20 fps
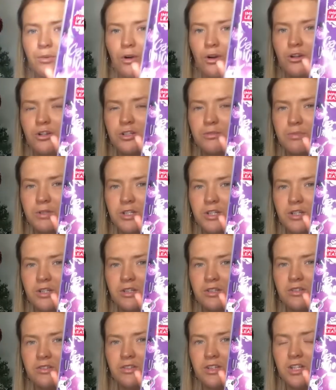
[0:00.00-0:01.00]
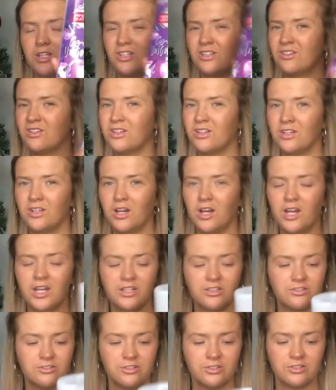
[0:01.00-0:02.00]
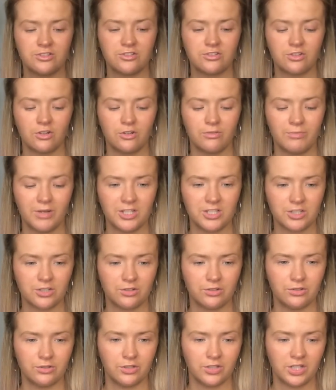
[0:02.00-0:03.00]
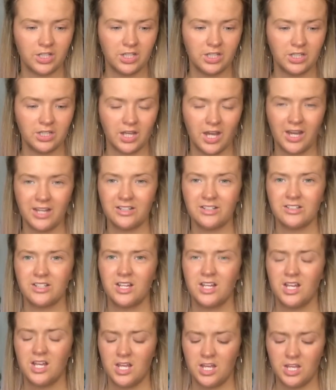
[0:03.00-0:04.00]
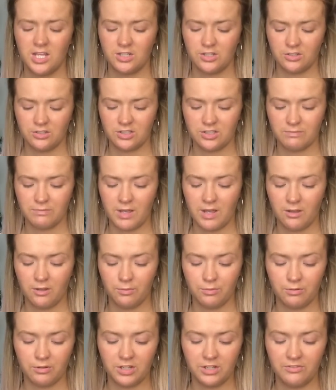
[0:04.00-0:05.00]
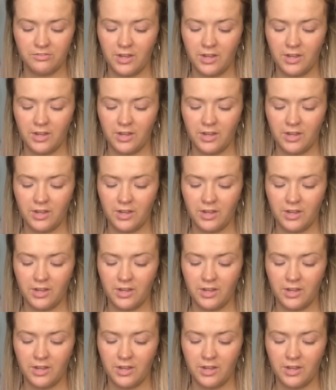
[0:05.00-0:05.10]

wash because it's just so magical looking and it does smell pretty